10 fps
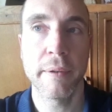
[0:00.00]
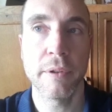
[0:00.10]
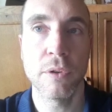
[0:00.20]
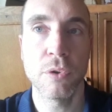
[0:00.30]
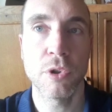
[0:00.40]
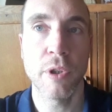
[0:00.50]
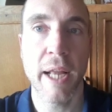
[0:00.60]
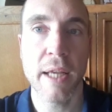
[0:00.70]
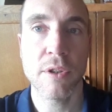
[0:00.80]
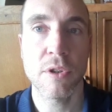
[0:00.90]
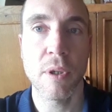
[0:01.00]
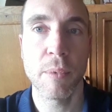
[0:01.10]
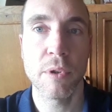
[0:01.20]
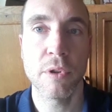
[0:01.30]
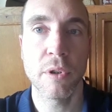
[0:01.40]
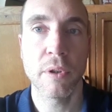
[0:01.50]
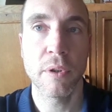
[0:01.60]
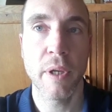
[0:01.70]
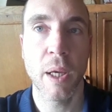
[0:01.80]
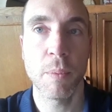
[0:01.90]
you should ask someone
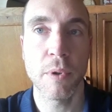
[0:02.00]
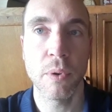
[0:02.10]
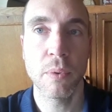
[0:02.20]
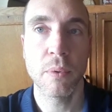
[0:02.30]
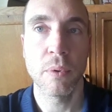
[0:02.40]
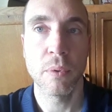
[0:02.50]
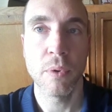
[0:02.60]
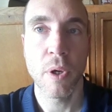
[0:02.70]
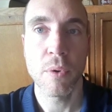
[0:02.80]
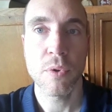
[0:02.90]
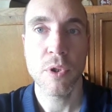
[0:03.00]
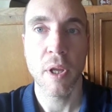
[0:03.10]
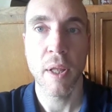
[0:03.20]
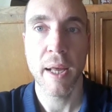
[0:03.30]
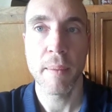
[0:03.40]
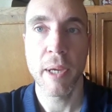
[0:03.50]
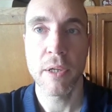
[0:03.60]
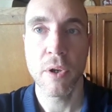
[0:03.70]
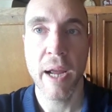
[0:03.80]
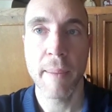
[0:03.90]
to help you who knows a lot
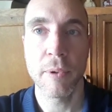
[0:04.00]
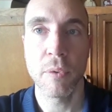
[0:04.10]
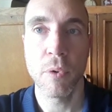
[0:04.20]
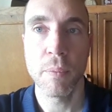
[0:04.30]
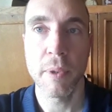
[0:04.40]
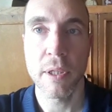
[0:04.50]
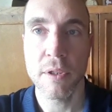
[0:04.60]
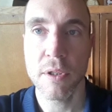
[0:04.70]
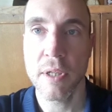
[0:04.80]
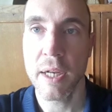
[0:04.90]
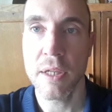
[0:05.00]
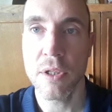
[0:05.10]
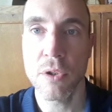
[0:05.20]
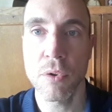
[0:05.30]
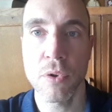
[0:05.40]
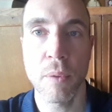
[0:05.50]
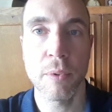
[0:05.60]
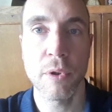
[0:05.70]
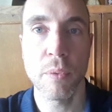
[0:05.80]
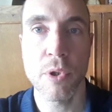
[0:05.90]
about your haplogroup, because it's not easy to
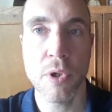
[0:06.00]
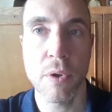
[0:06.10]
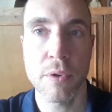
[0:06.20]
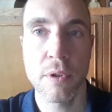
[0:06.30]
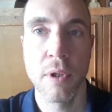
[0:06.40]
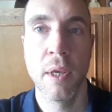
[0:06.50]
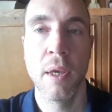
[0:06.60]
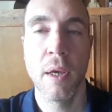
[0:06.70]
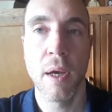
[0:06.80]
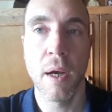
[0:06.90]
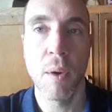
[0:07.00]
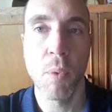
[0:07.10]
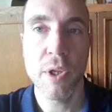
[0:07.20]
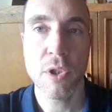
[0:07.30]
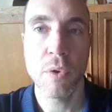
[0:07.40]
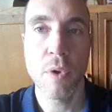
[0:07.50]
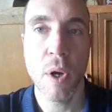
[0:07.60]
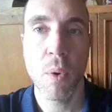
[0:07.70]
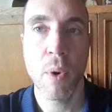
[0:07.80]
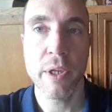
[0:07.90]
interpret the results. Once you
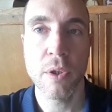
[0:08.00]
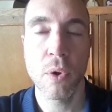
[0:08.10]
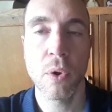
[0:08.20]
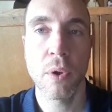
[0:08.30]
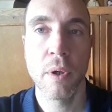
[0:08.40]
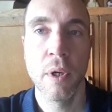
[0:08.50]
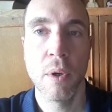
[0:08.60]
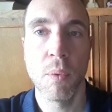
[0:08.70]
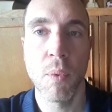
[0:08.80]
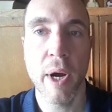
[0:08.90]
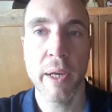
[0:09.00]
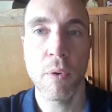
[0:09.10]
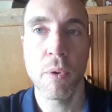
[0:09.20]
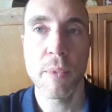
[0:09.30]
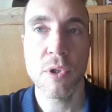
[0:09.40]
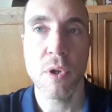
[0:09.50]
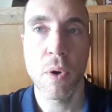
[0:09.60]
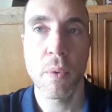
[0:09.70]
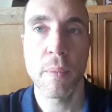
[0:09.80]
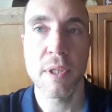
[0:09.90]
know what your Y
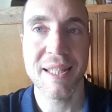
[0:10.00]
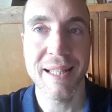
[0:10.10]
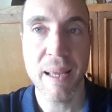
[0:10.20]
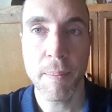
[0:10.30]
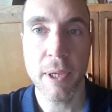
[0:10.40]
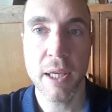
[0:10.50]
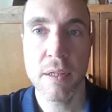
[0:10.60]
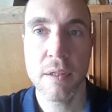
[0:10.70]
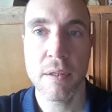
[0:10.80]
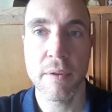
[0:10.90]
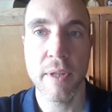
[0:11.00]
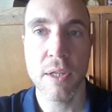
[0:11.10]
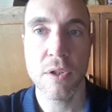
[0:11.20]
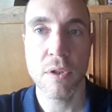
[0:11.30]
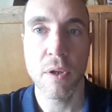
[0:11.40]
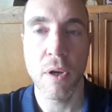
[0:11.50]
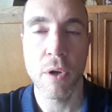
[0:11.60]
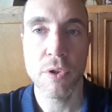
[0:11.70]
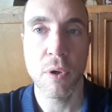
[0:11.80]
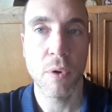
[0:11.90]
chromosome SNP is, that's
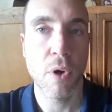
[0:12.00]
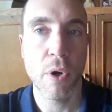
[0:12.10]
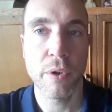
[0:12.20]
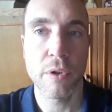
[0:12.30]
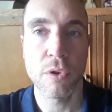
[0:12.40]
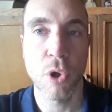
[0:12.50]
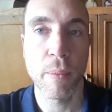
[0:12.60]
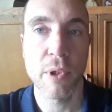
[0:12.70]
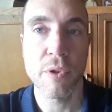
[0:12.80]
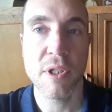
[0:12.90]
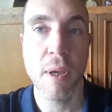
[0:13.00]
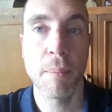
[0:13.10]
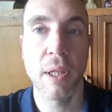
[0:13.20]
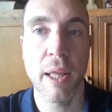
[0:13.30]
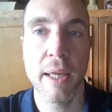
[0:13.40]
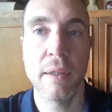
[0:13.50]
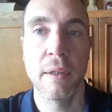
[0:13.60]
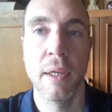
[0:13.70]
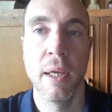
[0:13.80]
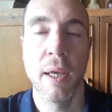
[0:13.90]
also called terminal subclade,
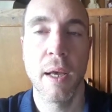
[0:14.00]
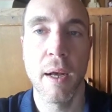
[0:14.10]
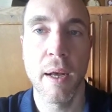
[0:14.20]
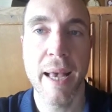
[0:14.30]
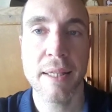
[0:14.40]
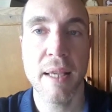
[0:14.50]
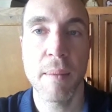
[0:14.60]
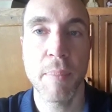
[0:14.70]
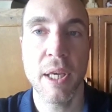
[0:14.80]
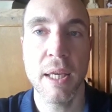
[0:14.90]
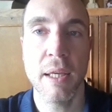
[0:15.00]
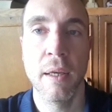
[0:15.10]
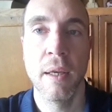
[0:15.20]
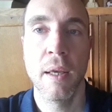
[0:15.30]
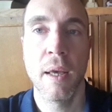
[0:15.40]
SNP,